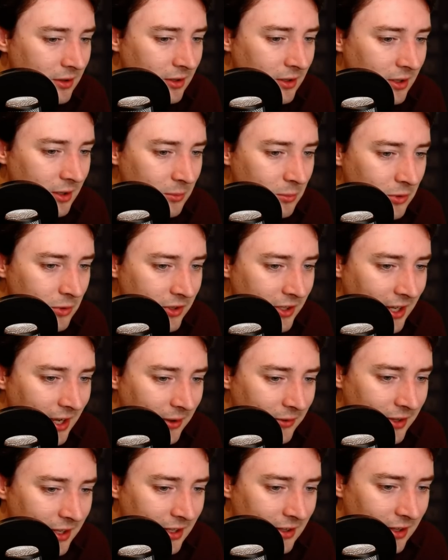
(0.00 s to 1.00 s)
I wonder how
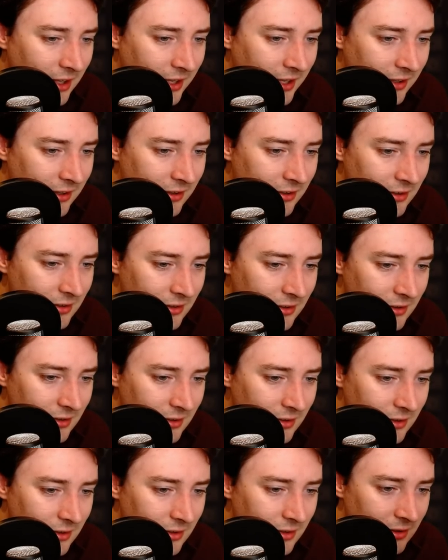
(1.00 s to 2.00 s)
they like
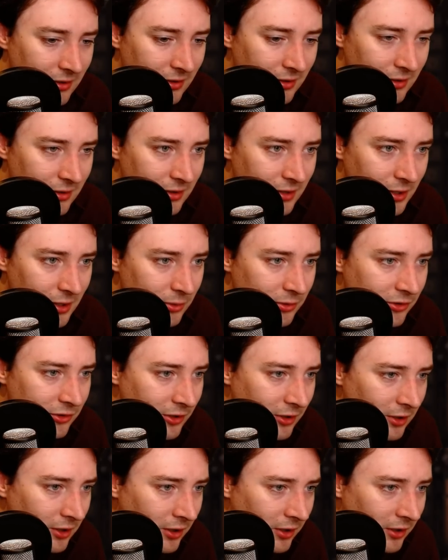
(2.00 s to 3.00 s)
used to
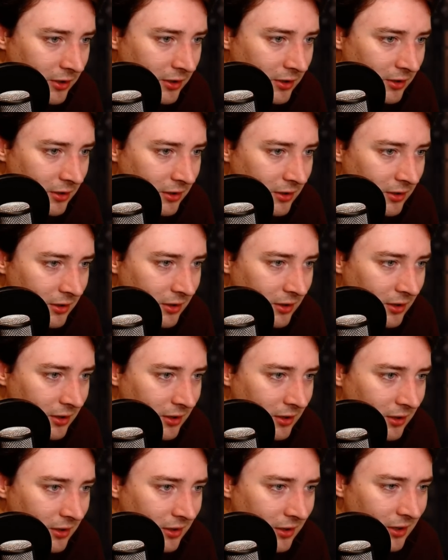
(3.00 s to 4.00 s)
look.
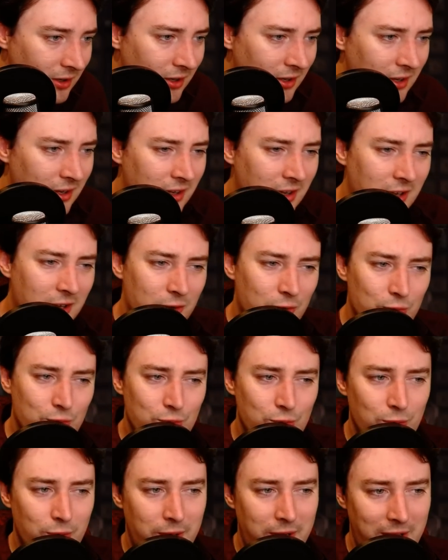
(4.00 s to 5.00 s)

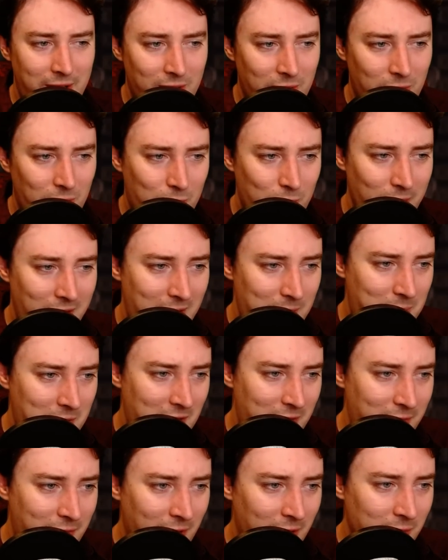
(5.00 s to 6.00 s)
Real creepy,
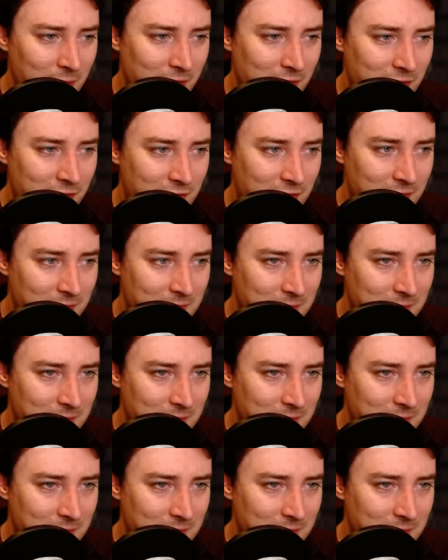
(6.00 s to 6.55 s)
folks.